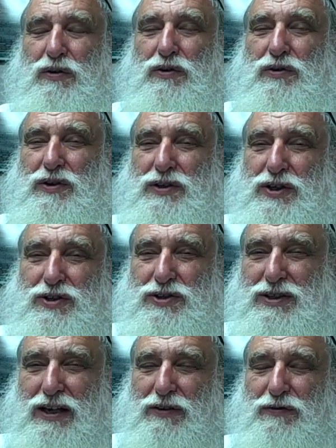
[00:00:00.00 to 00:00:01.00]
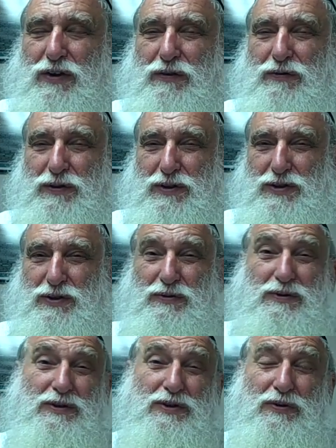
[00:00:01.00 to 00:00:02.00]
or the teacher's not involved with the
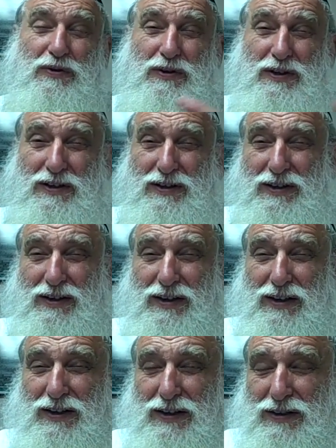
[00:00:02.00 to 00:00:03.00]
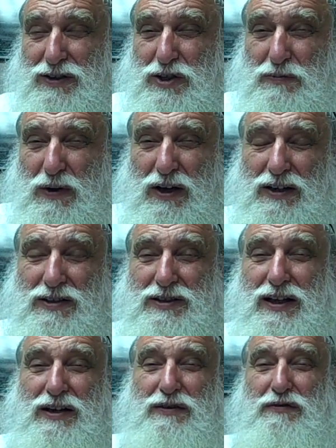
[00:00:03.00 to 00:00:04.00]
student, or the, uh, the spy
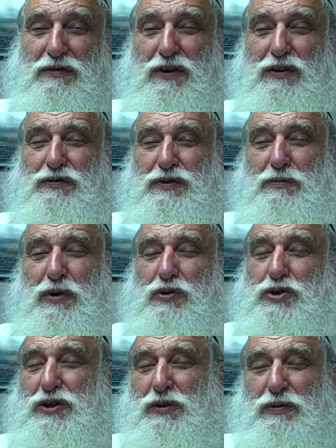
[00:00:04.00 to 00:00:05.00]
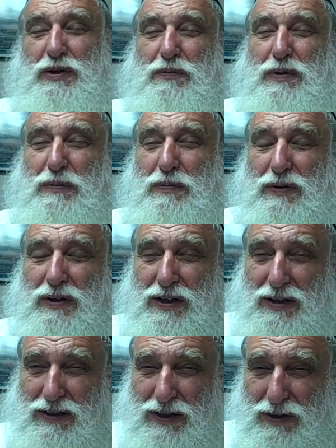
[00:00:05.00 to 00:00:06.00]
is not involved emotionally with the people
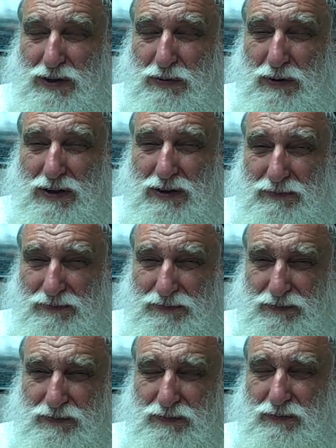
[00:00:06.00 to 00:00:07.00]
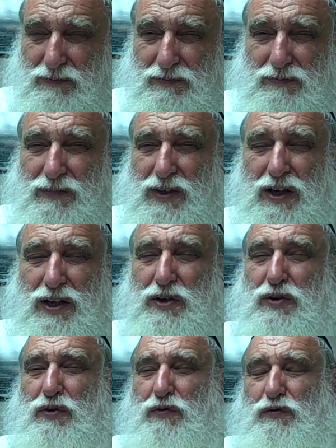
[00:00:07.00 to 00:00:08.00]
that he deals with
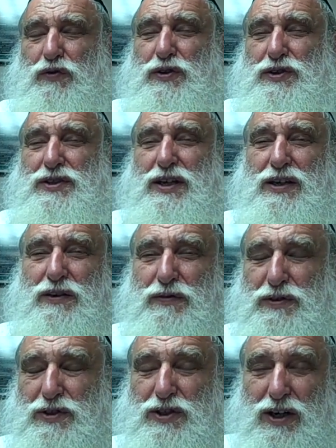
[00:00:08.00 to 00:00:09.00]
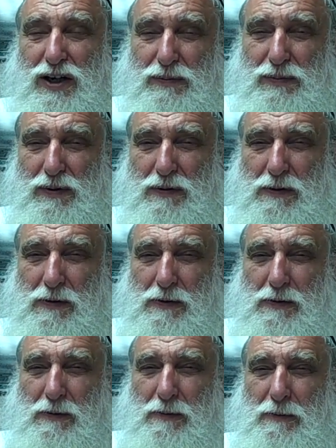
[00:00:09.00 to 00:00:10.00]
in, for the sake of his job.
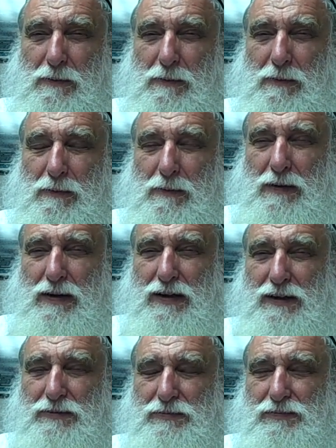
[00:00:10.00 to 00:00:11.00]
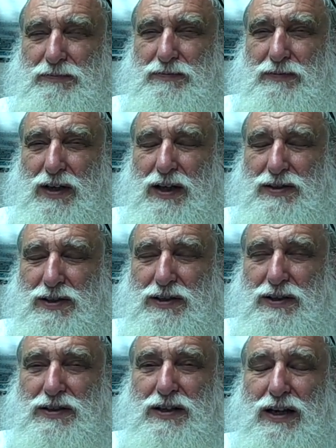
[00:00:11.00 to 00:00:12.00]
Um, it's a
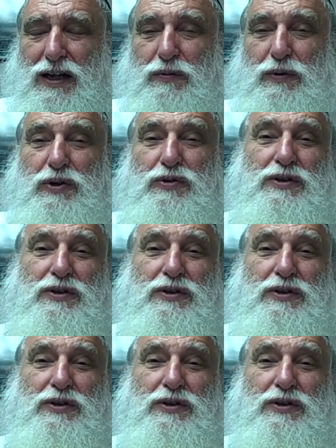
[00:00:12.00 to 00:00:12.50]
disconnect. When